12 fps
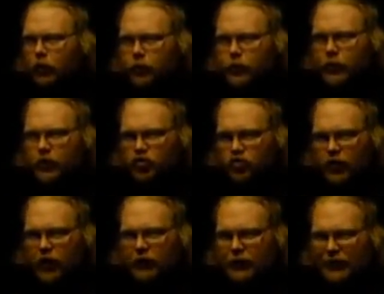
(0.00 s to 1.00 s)
Speaks
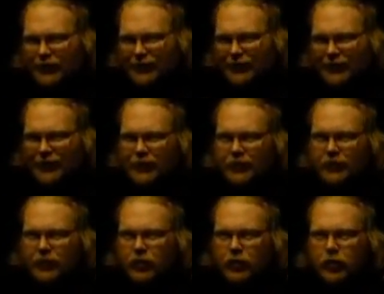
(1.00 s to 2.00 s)
directly on these things.
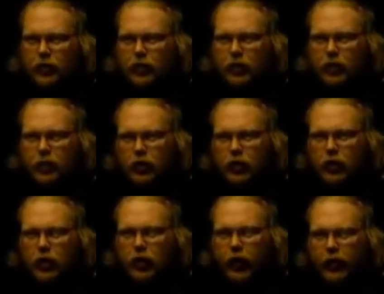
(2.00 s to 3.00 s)

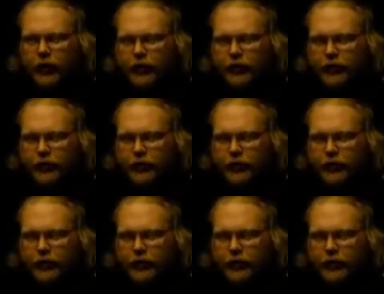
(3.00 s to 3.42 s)
And this